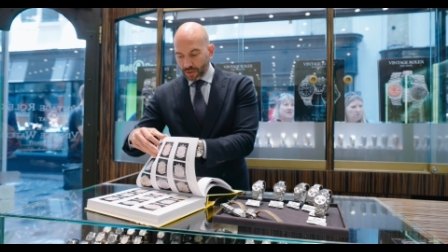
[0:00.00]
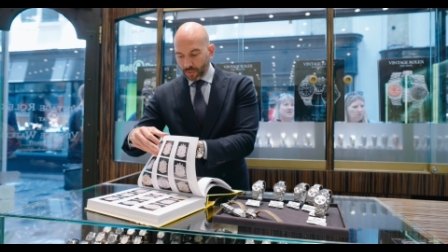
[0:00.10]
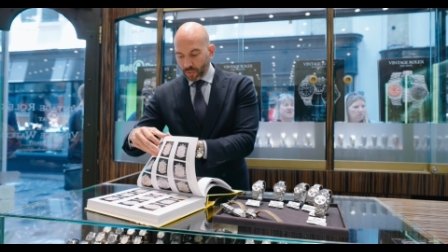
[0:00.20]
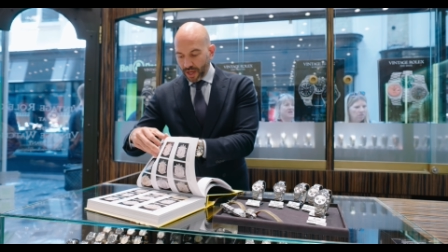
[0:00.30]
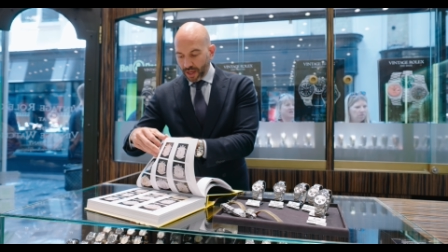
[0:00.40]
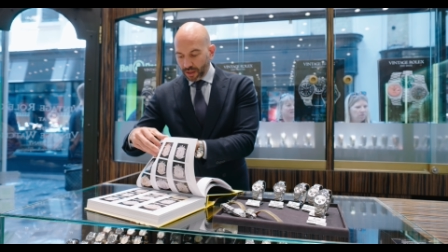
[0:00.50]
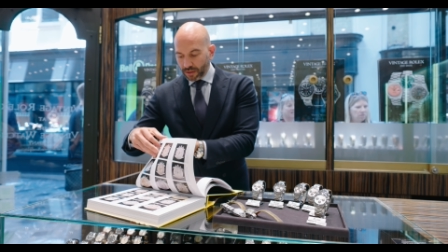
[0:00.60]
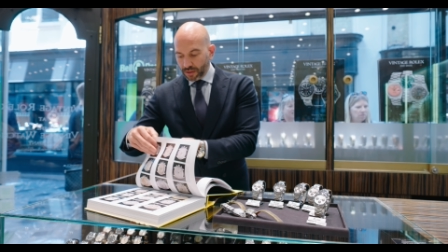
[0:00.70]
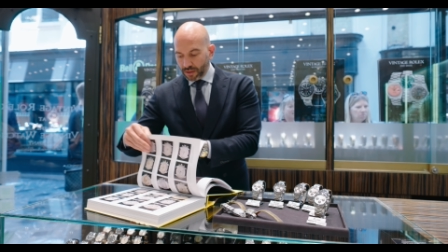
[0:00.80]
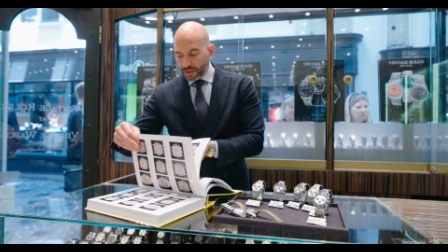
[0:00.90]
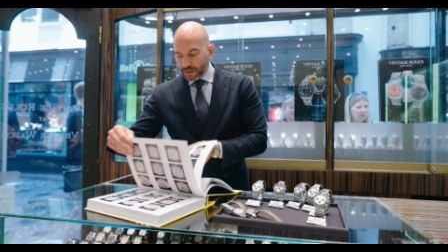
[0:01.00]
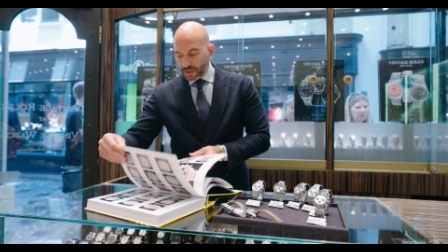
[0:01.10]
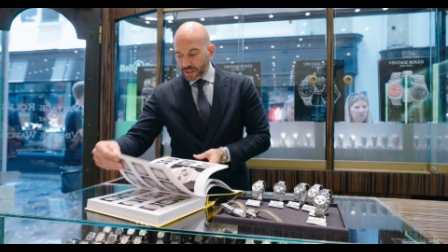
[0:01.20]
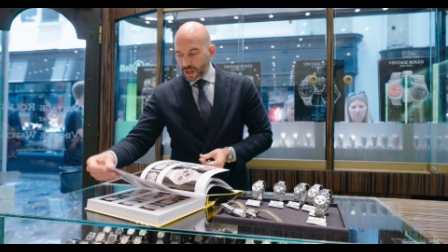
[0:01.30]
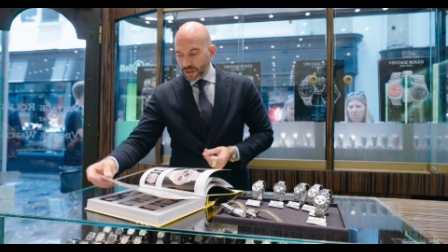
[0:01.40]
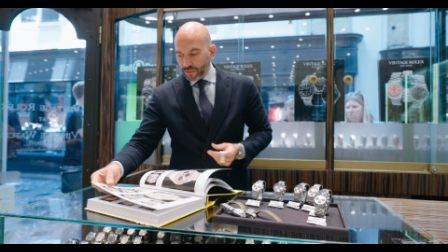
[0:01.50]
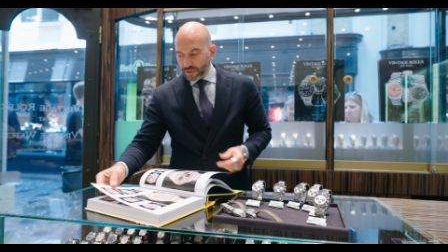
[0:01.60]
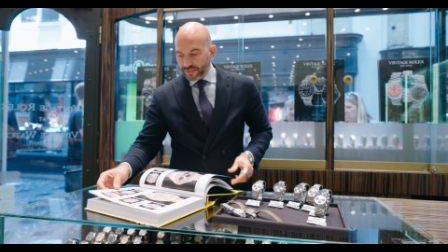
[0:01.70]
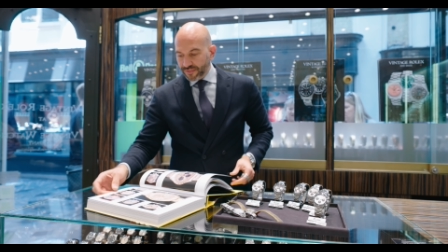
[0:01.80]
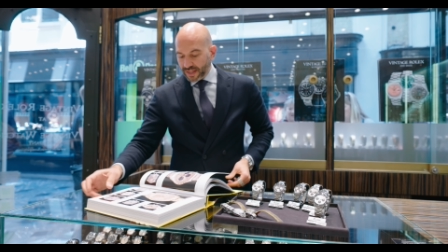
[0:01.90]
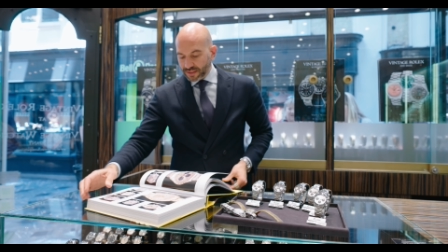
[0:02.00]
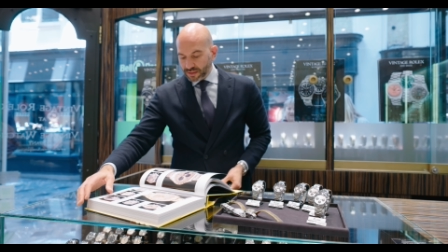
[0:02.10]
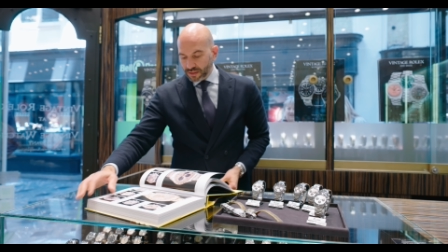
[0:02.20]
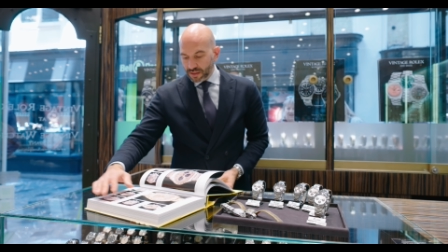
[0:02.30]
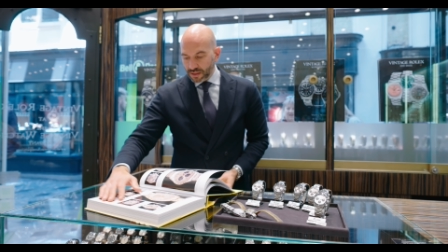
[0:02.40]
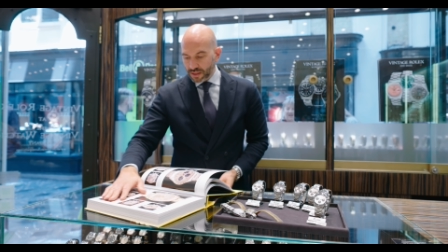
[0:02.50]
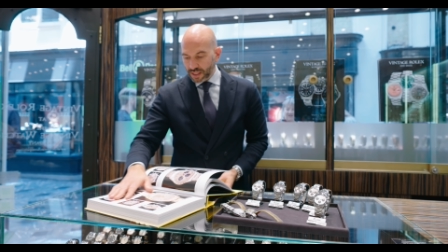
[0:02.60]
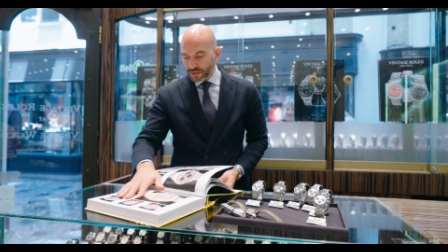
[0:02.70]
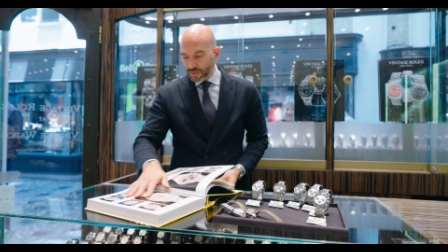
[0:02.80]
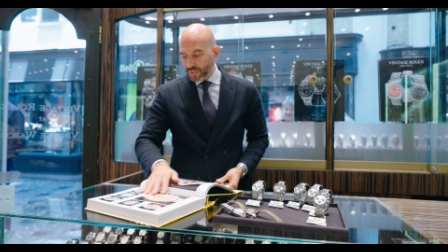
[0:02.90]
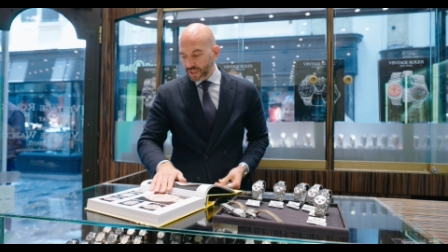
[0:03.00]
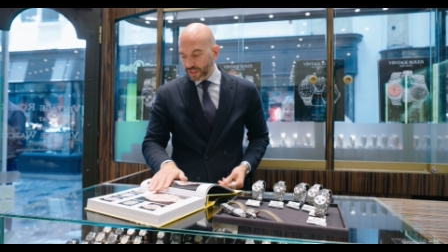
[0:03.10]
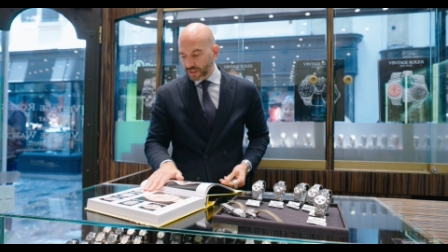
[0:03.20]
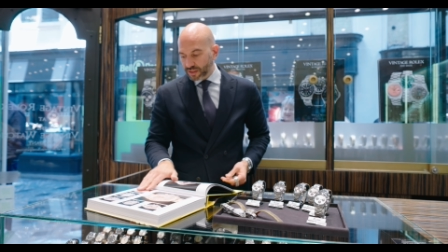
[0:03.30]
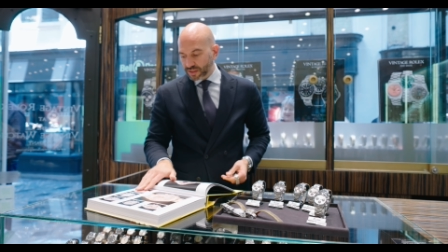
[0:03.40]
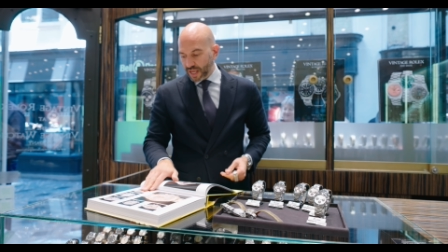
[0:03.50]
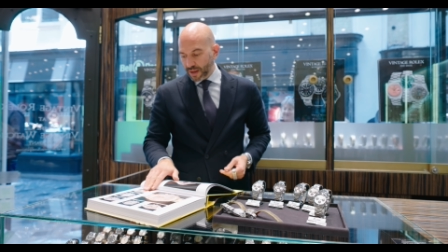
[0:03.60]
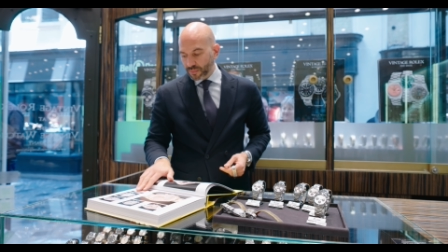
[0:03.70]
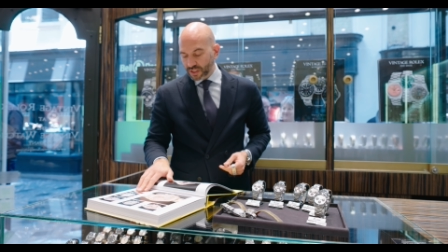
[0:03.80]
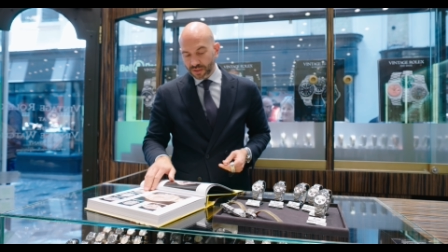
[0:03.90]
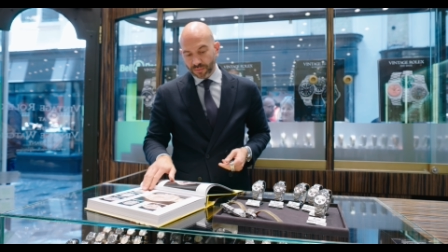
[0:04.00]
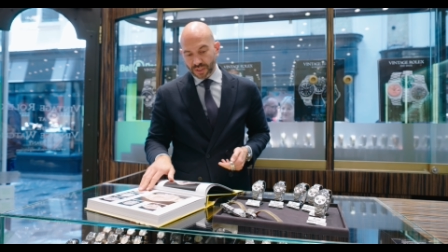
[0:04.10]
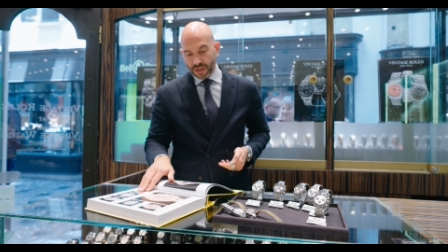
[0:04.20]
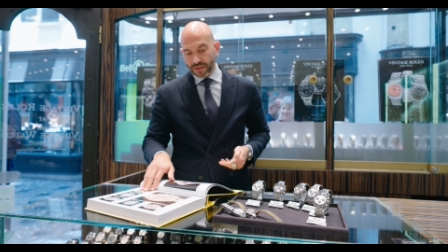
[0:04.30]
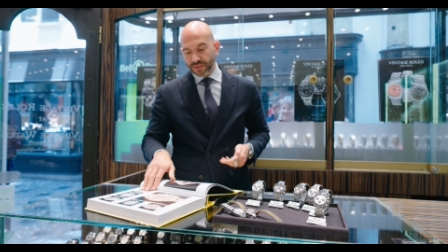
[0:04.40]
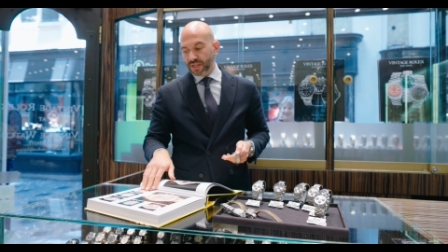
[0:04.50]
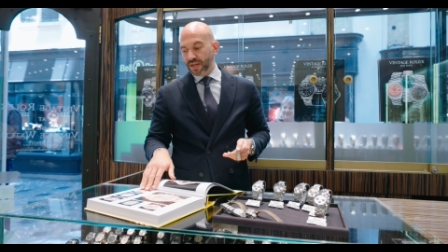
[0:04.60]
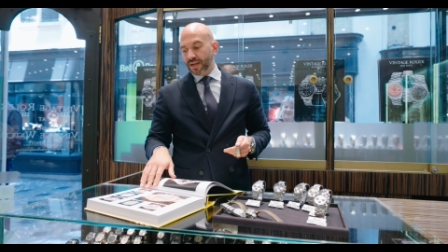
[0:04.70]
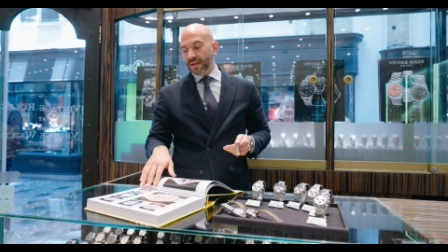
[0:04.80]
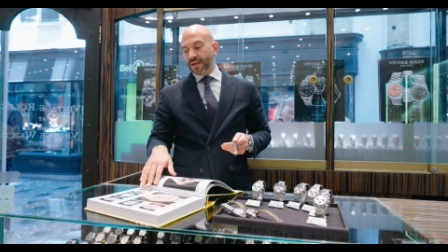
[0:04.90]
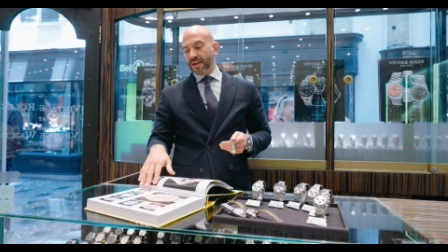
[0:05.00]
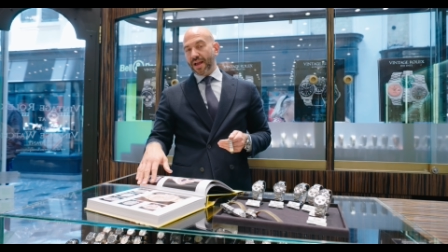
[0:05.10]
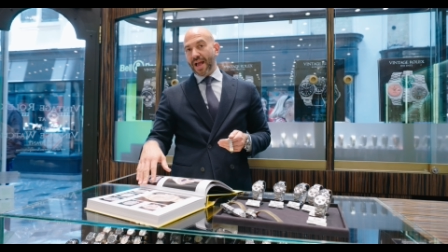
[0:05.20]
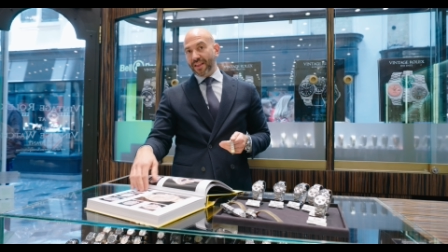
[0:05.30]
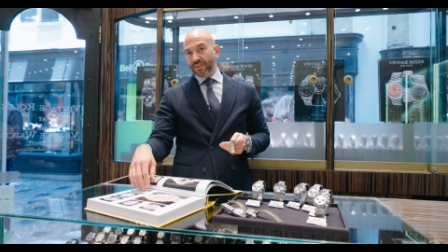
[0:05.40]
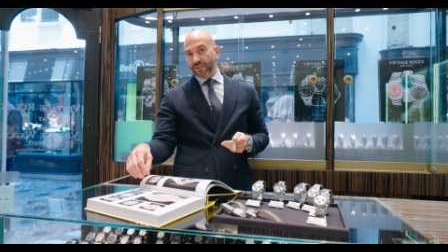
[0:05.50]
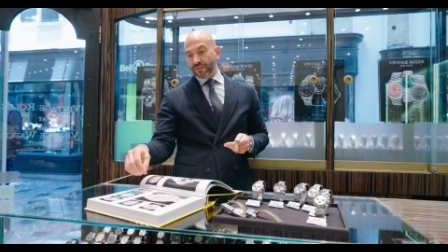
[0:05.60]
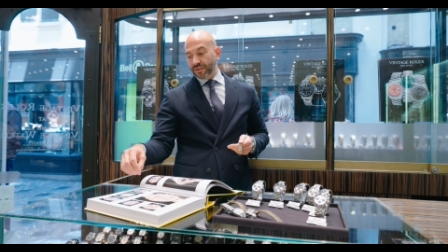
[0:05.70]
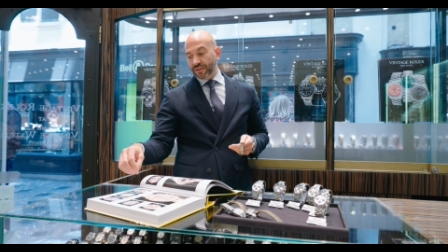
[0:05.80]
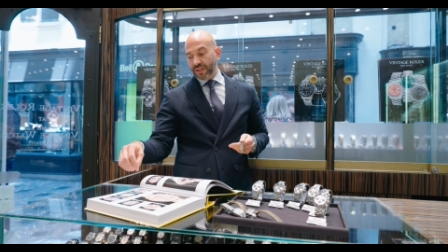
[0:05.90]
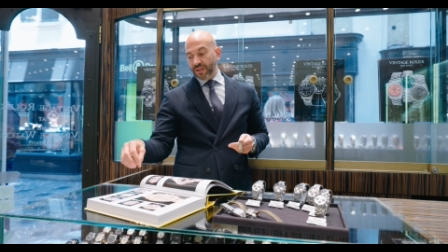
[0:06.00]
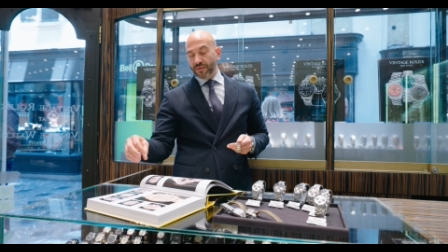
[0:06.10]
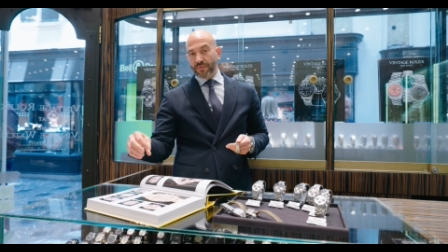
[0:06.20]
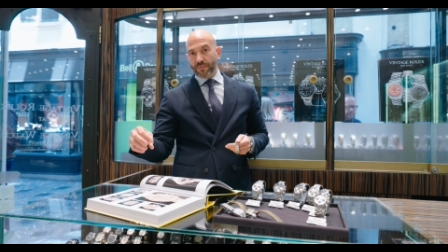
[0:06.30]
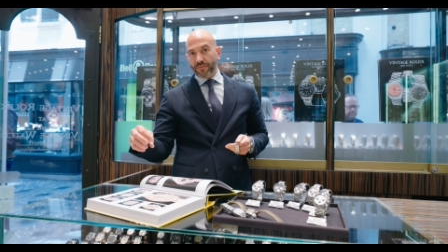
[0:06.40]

are where the color on the face is completely the same. The subdials and the